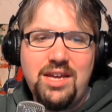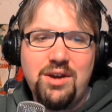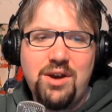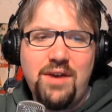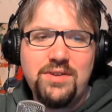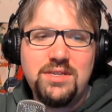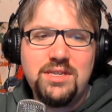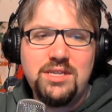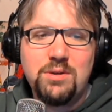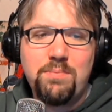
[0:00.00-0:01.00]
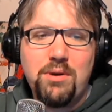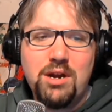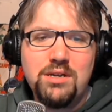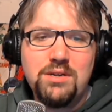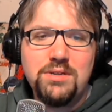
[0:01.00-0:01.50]
obviously these are
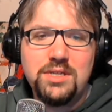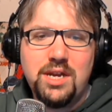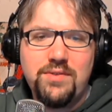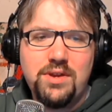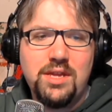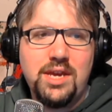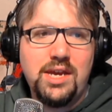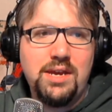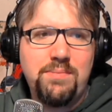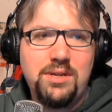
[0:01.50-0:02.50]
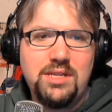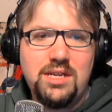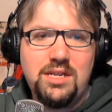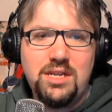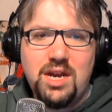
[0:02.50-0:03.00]
partners and everything, but
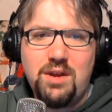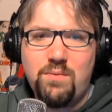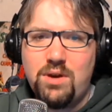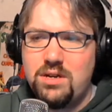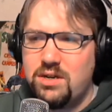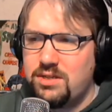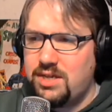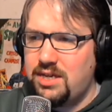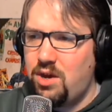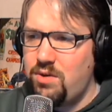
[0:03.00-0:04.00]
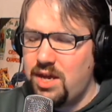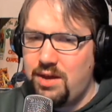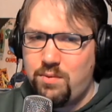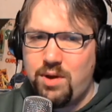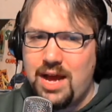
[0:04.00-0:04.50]
then you got to wonder, it's like,
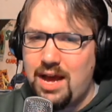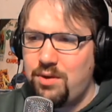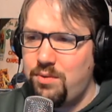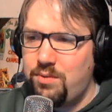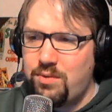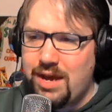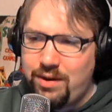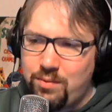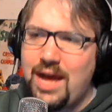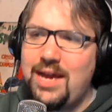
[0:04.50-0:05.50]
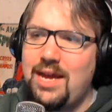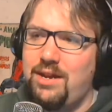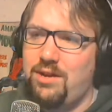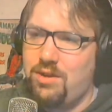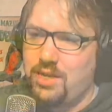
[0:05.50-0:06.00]
okay, well, how do I get in